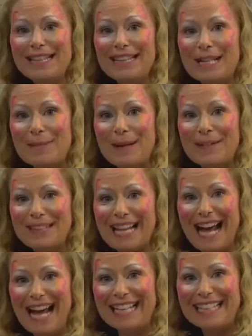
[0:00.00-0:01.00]
you think about
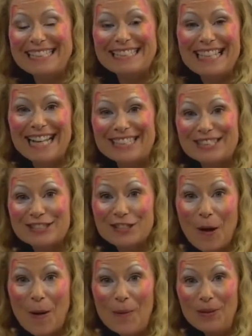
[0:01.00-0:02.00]
that? Isn't that
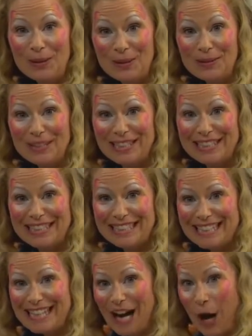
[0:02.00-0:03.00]
so cool?
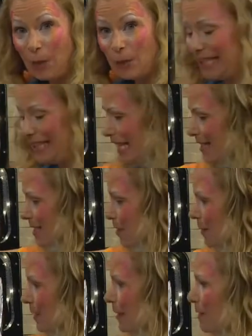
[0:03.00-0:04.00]
All right, let's
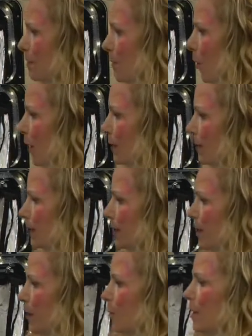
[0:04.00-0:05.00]
do a little more.
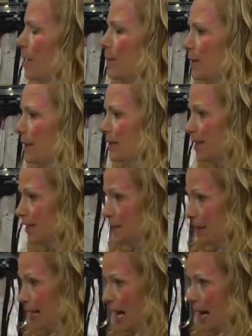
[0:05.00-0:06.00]
What I'm going to do
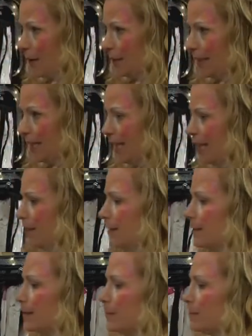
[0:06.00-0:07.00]
now
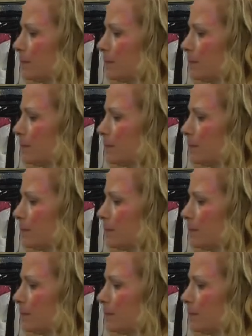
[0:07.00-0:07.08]
is,